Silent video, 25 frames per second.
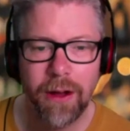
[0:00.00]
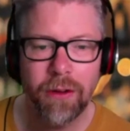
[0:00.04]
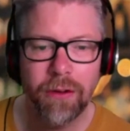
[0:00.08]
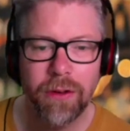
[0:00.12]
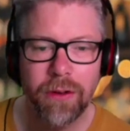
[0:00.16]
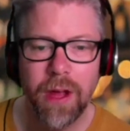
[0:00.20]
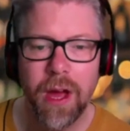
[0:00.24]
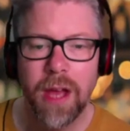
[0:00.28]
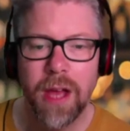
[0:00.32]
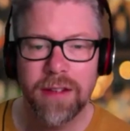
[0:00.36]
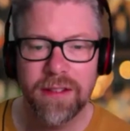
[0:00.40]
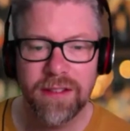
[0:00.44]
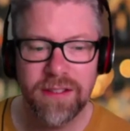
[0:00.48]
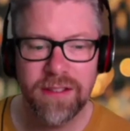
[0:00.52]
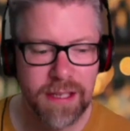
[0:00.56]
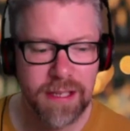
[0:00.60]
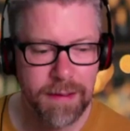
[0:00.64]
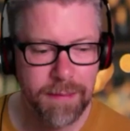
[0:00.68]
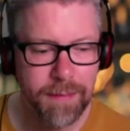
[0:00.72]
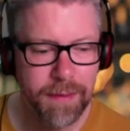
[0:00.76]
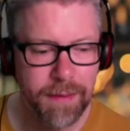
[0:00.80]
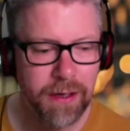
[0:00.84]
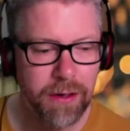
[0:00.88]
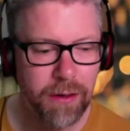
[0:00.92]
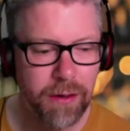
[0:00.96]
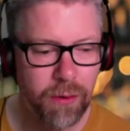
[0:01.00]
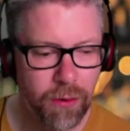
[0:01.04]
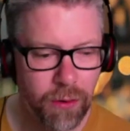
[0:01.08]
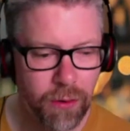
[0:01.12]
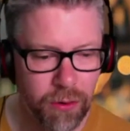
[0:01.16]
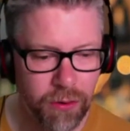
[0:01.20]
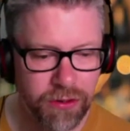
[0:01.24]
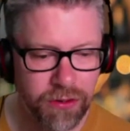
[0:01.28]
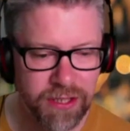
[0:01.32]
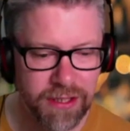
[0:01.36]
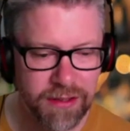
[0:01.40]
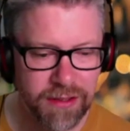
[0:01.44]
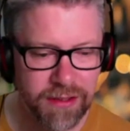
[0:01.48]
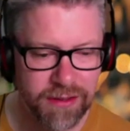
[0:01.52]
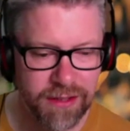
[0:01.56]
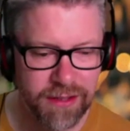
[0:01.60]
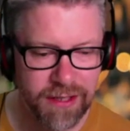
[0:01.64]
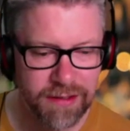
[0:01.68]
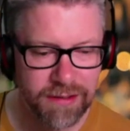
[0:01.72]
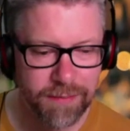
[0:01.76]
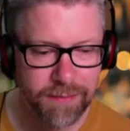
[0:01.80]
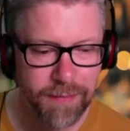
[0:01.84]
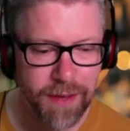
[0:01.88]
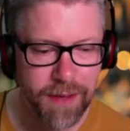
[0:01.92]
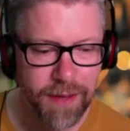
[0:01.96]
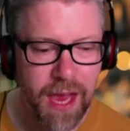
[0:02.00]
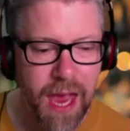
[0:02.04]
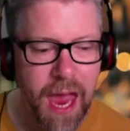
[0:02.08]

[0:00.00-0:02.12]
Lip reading: on cinema audiences.